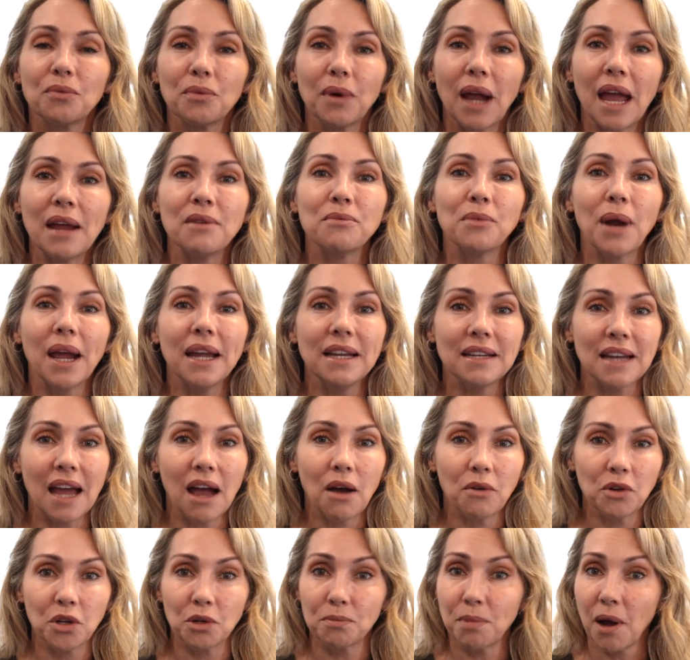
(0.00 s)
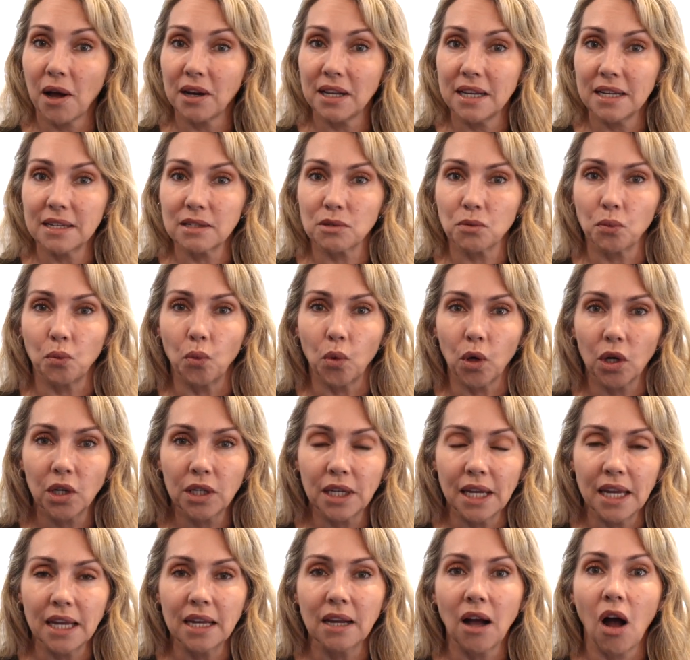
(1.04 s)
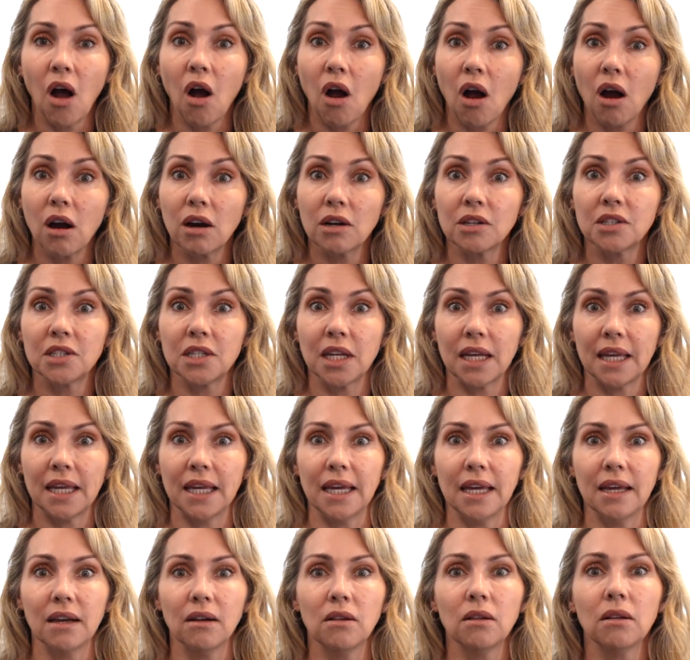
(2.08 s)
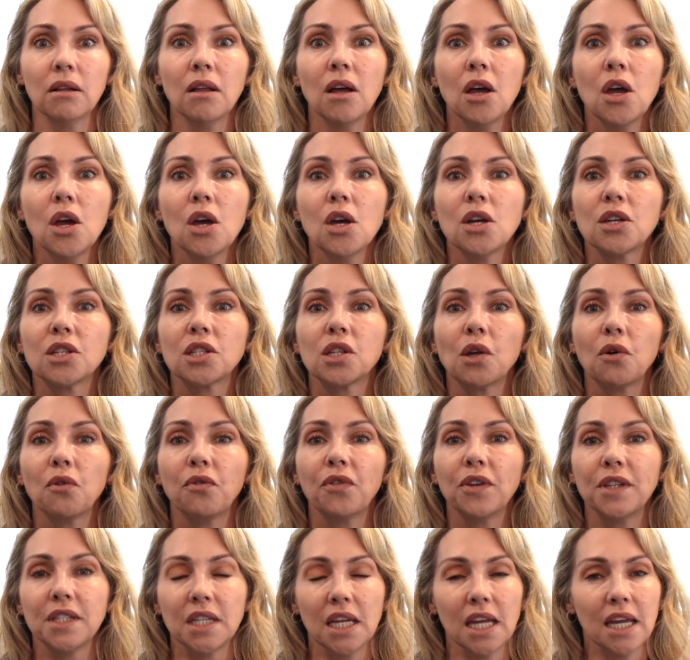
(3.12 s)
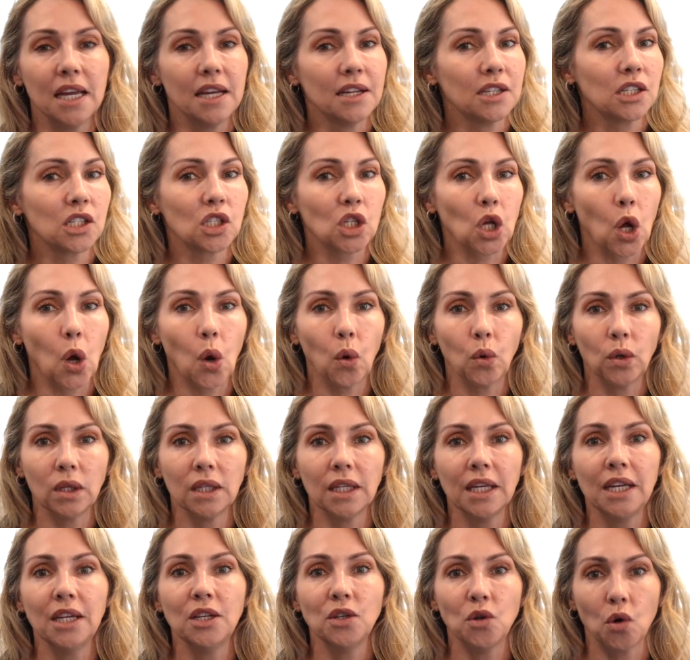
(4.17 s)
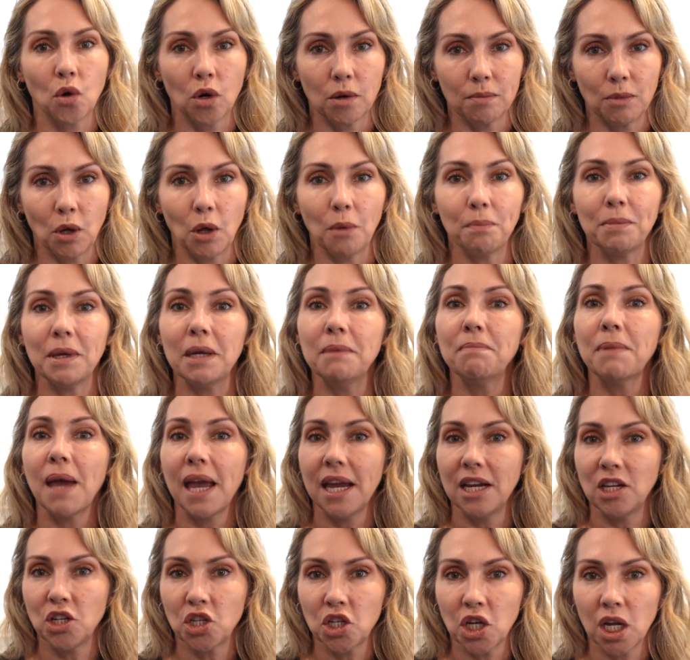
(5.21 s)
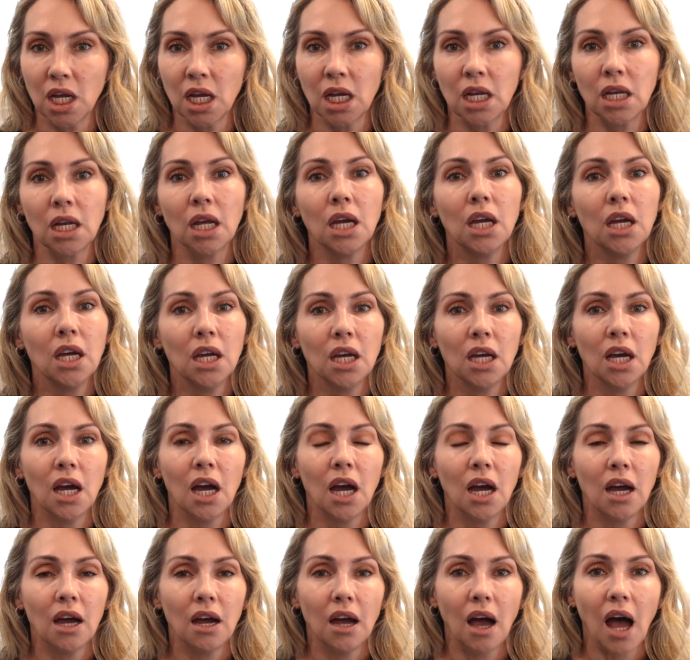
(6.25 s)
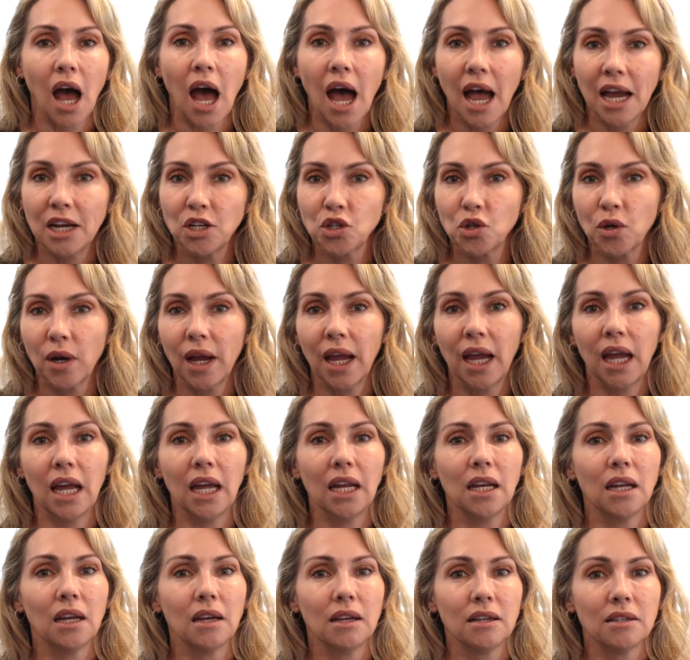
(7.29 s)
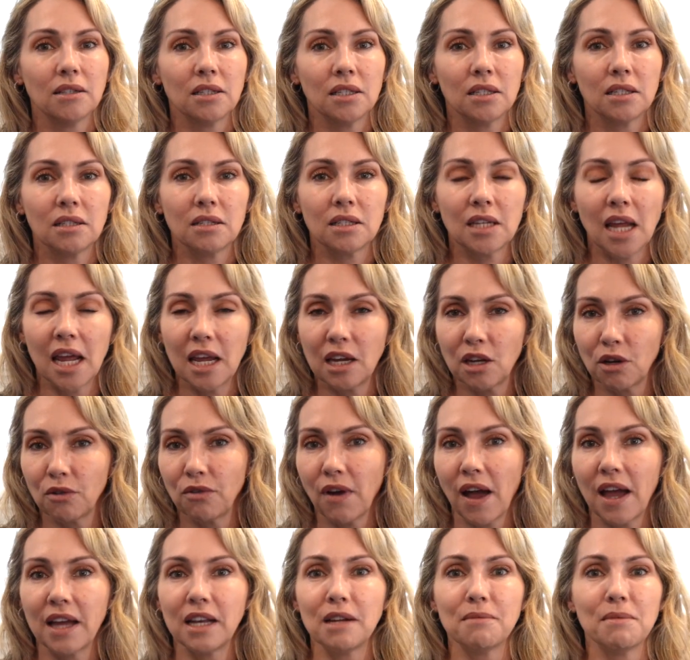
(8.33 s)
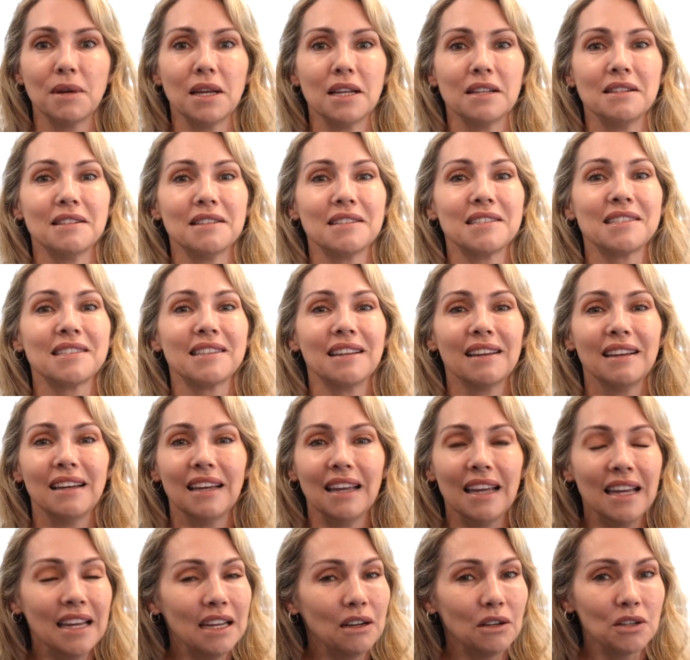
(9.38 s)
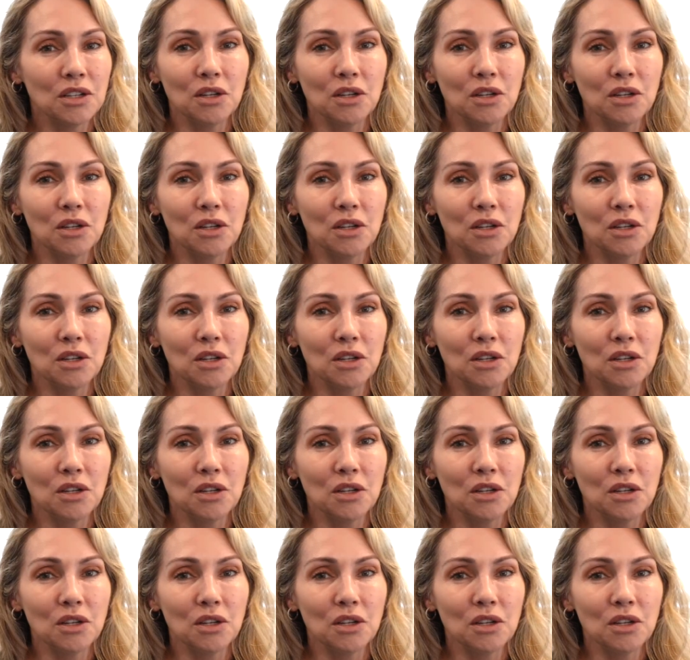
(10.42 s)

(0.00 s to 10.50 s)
and right now your body is working hard to heal. So fatigue is totally normal. Be patient, hydrate, take your vitamins, eat